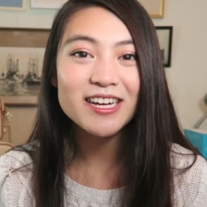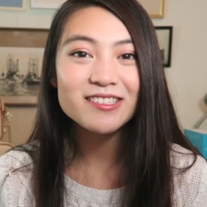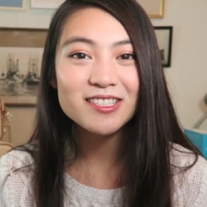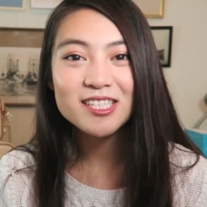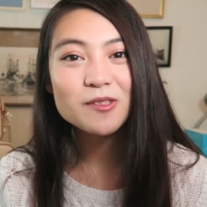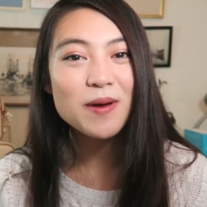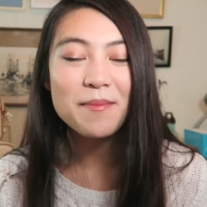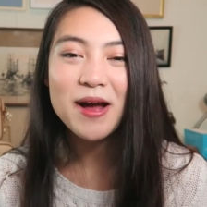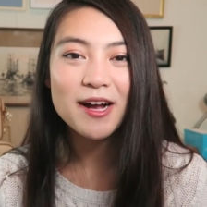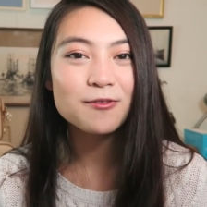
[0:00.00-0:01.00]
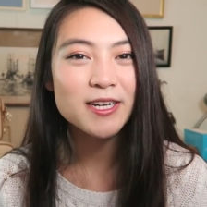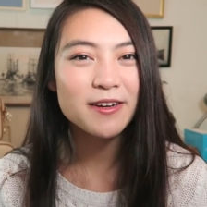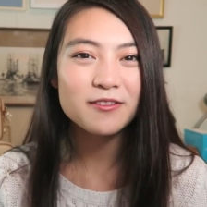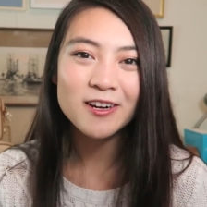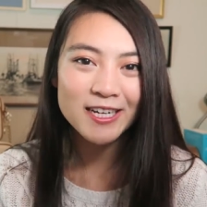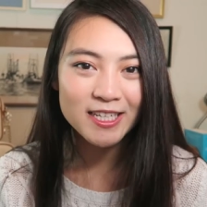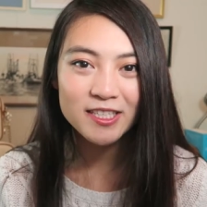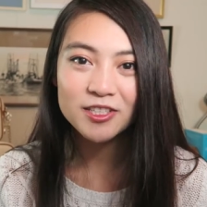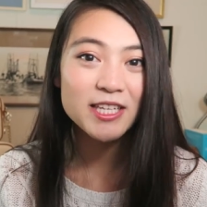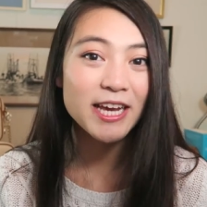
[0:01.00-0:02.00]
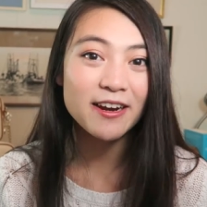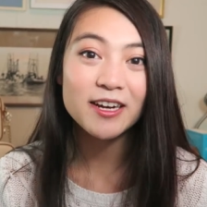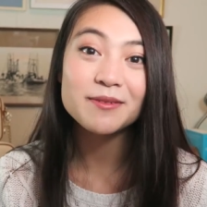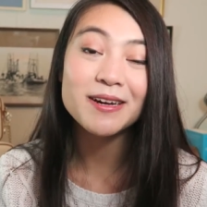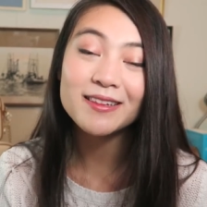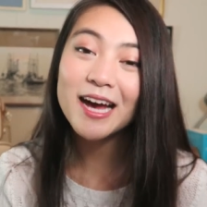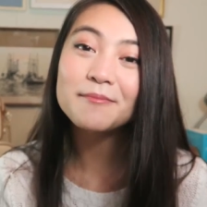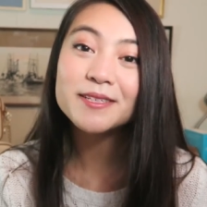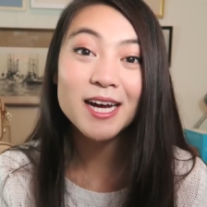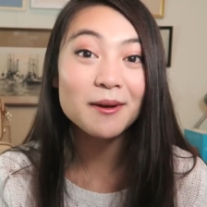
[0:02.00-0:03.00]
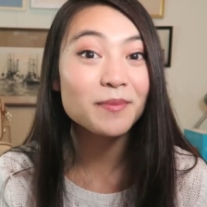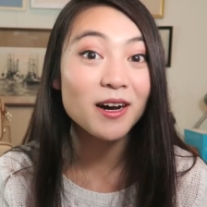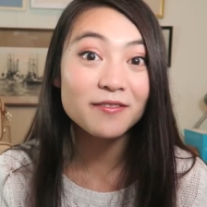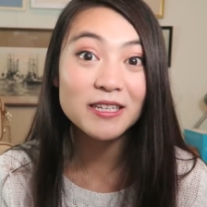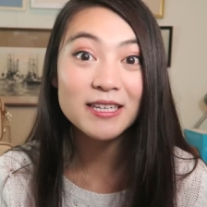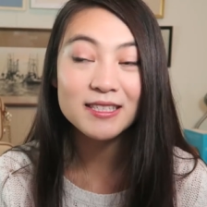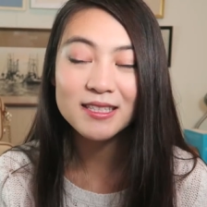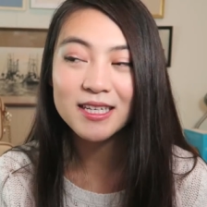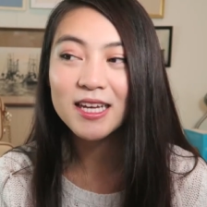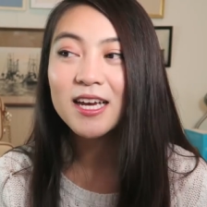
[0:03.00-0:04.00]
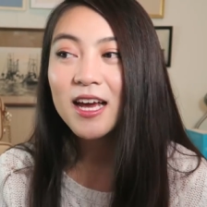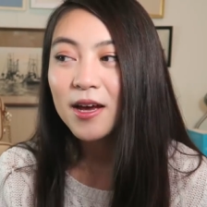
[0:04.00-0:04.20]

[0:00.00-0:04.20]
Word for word: I use this backpack whenever I need to carry my laptop, obviously,